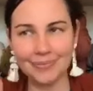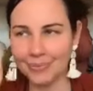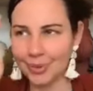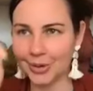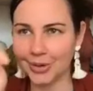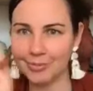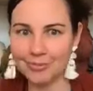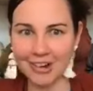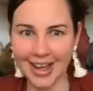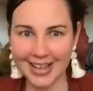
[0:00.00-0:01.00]
bottom
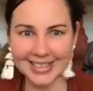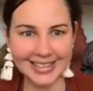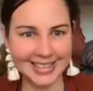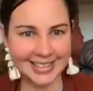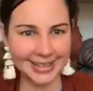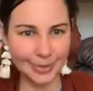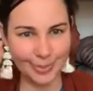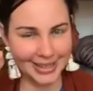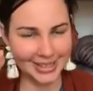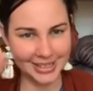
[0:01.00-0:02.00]
right, there's a little
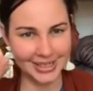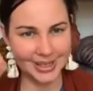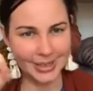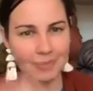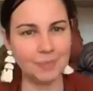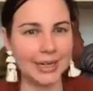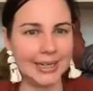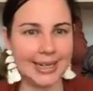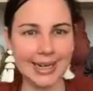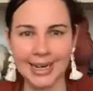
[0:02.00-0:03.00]
peachish button.